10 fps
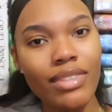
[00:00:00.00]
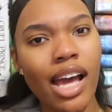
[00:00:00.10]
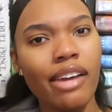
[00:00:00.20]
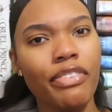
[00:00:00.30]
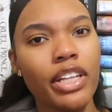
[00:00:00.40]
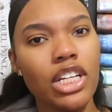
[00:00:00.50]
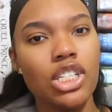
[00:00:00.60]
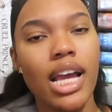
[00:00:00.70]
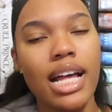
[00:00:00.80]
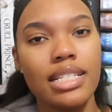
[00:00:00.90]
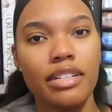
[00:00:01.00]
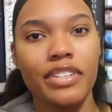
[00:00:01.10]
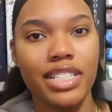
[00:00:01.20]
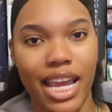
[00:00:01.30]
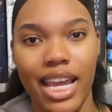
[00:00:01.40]
I feel like she has a
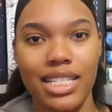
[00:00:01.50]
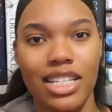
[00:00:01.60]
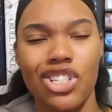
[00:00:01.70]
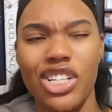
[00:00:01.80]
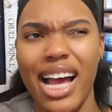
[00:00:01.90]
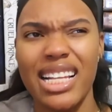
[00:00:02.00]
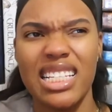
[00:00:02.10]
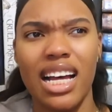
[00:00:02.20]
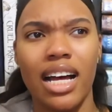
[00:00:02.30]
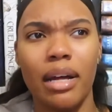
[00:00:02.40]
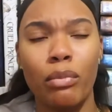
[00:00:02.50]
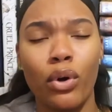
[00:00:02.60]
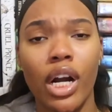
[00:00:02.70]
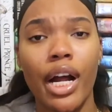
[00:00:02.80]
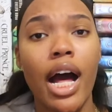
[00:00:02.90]
different taste, and she has a
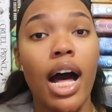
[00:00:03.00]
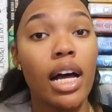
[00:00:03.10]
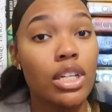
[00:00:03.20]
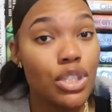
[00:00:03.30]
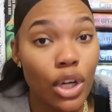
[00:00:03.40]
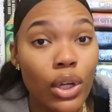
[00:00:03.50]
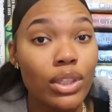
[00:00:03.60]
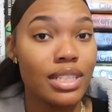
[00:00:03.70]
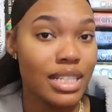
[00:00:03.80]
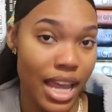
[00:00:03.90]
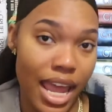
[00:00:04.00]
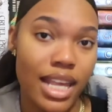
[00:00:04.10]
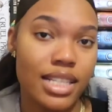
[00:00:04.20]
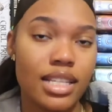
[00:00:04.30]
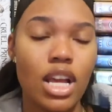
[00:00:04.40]
more adult
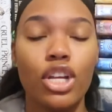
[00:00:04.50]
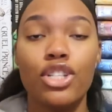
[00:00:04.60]
taste.